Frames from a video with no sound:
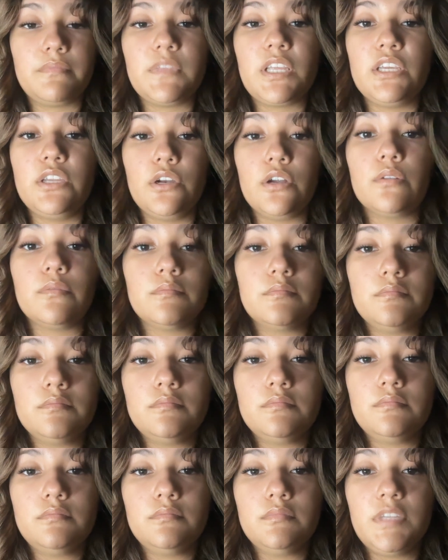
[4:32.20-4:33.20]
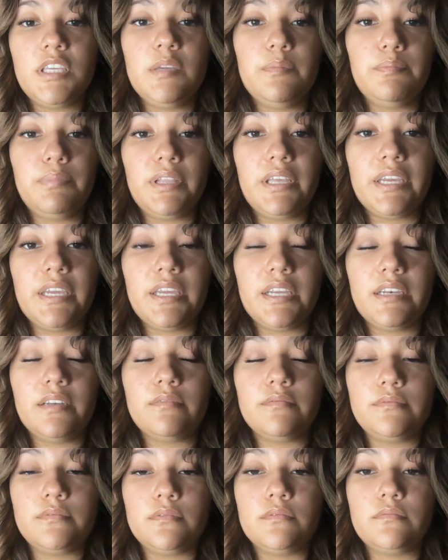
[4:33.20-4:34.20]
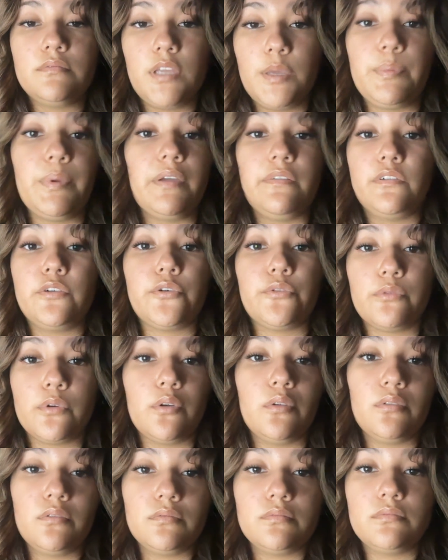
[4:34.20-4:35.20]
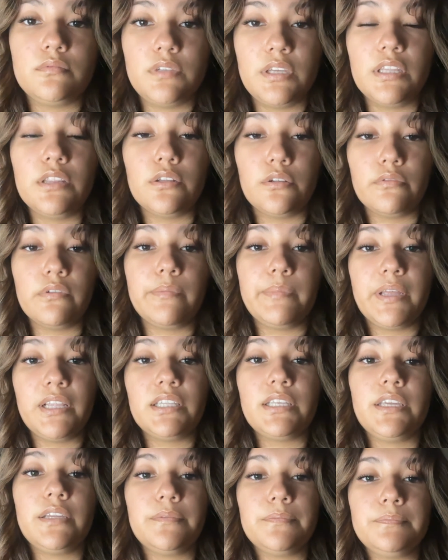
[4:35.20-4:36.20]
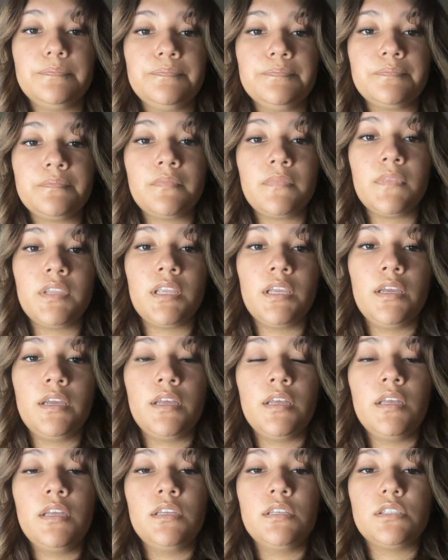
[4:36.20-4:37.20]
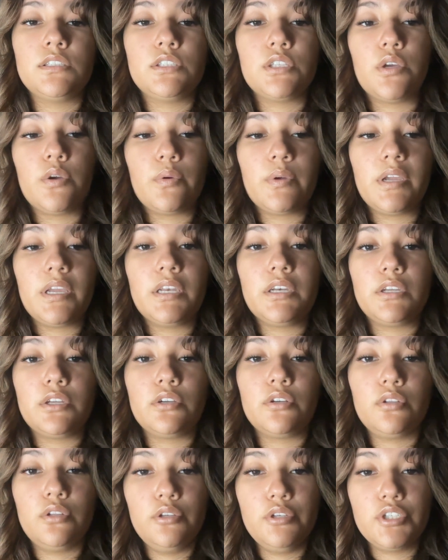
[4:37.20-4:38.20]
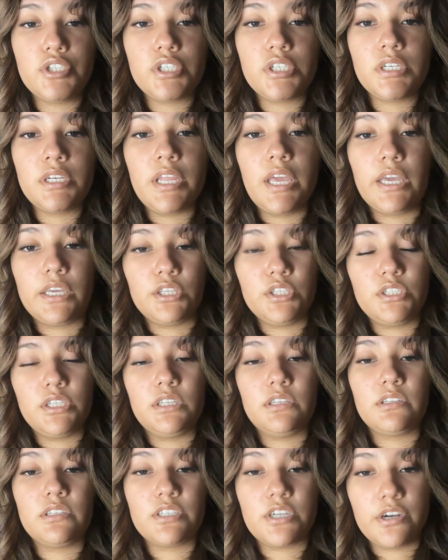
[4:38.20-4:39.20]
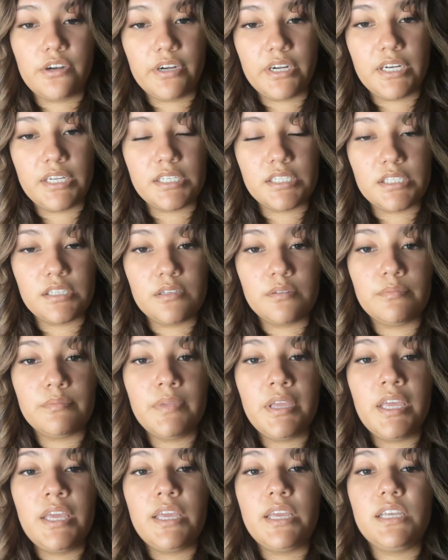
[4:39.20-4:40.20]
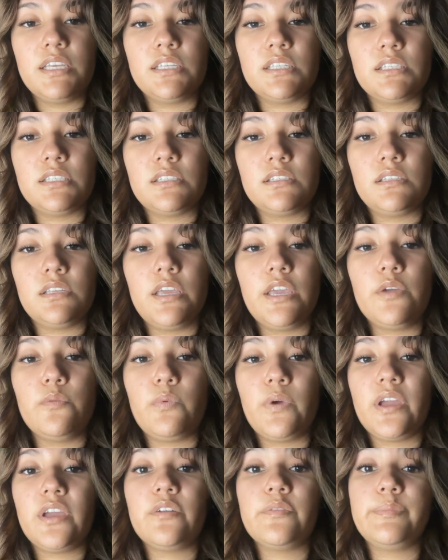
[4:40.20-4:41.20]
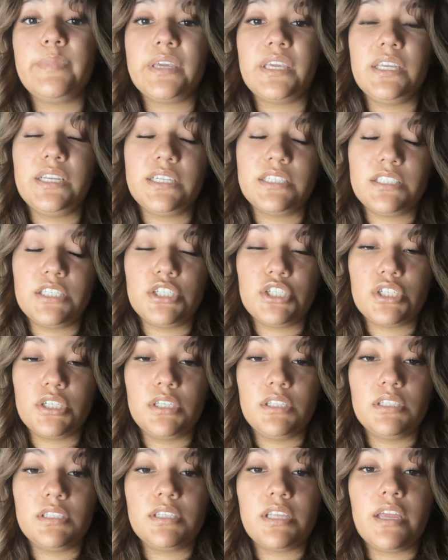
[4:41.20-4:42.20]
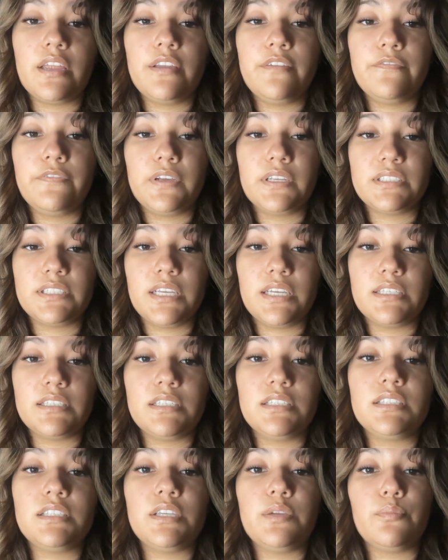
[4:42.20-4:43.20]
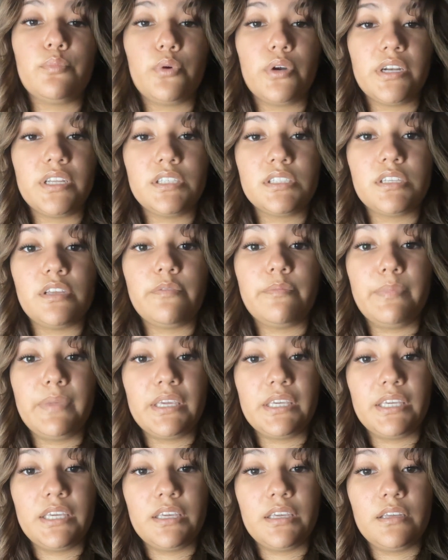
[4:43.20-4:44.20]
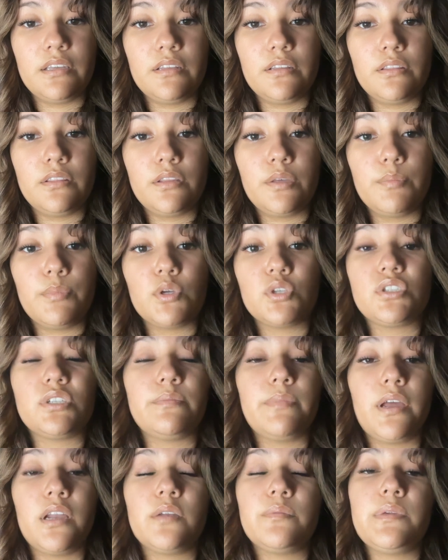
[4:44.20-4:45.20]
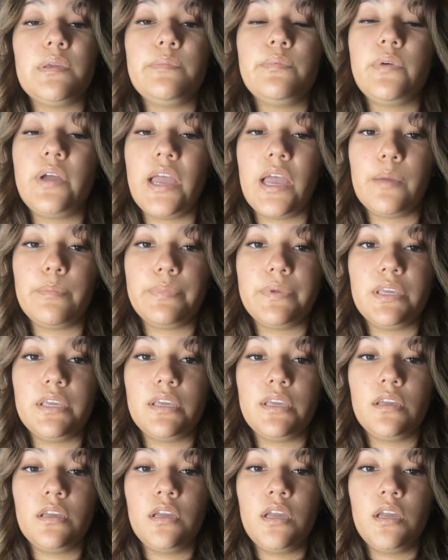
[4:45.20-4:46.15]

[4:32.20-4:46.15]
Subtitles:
he played a pivotal role in the rebellion. So, in conclusion, utilitarianism is a way of making decisions that emphasizes the importance of making the most amount of people happy.